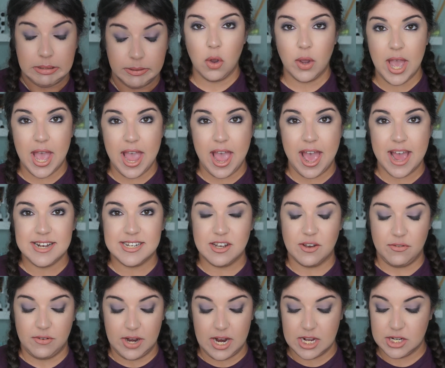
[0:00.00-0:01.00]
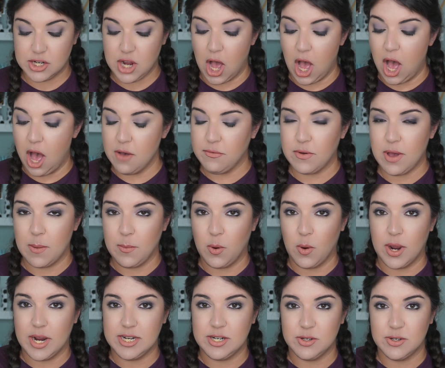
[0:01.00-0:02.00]
Okay, and to finish off, I'm
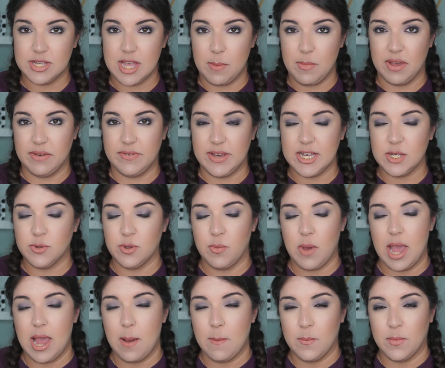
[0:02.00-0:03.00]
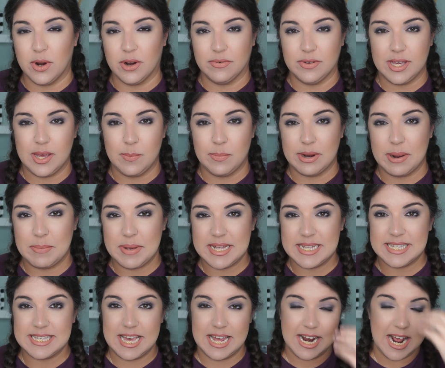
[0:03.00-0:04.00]
going to set my face with my Morphe Prep
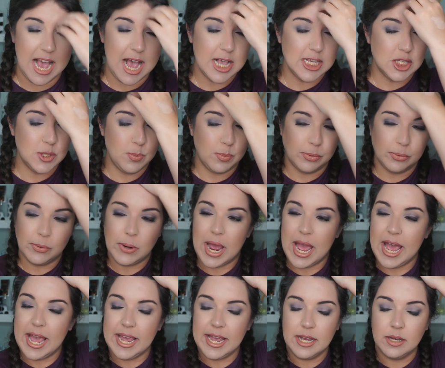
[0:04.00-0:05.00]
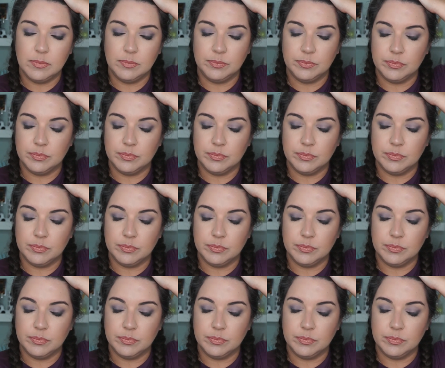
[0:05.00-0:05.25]
and Set Spray.